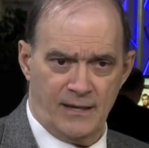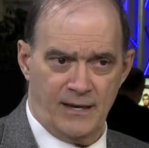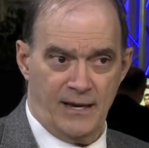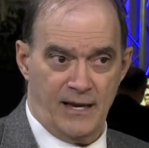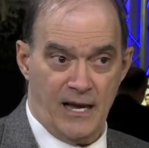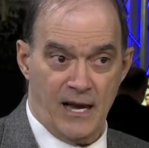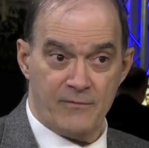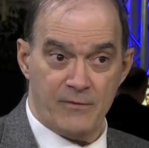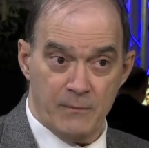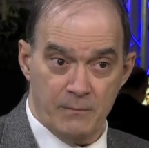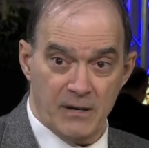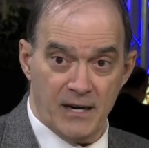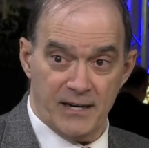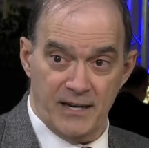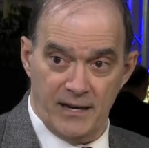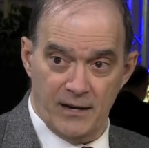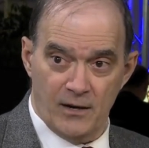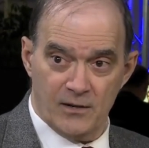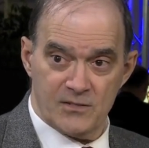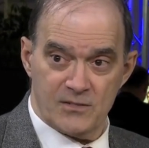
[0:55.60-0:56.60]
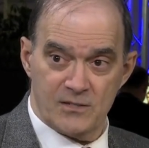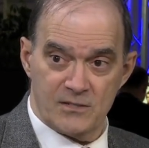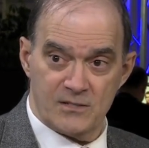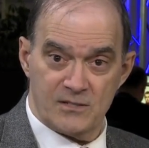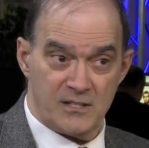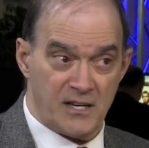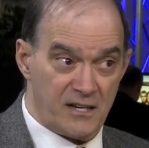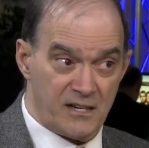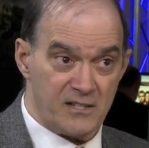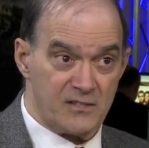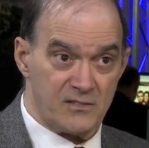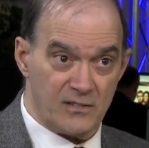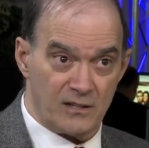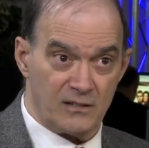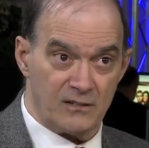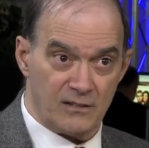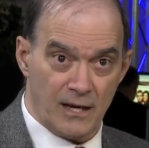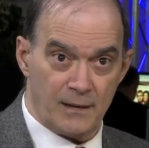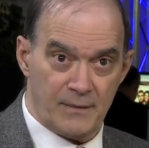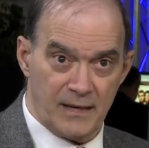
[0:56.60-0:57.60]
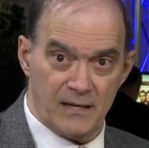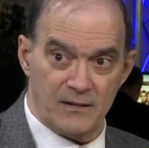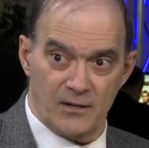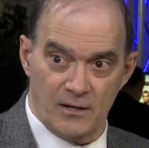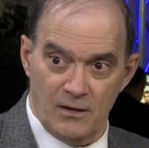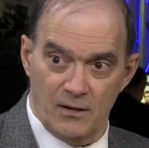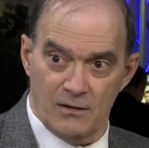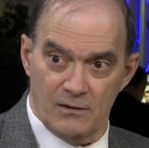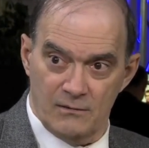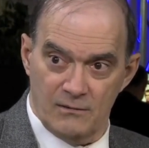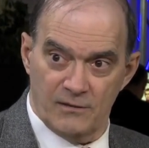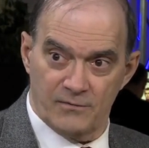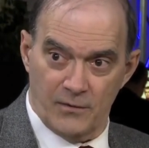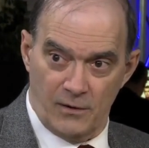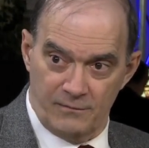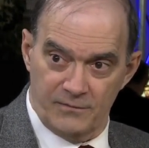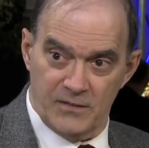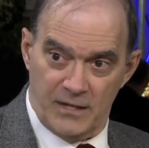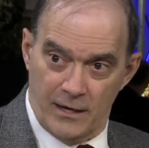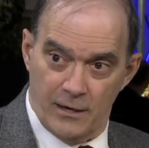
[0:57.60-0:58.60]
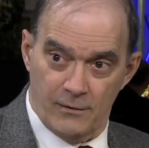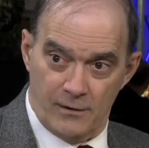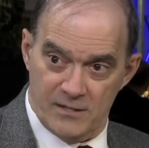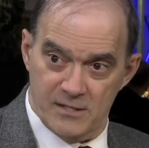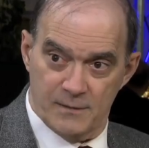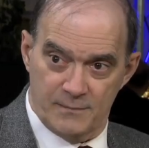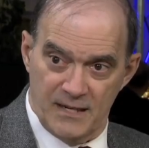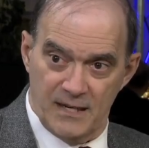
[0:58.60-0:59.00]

Everybody else is innocent. I mean, you know, of terrorism.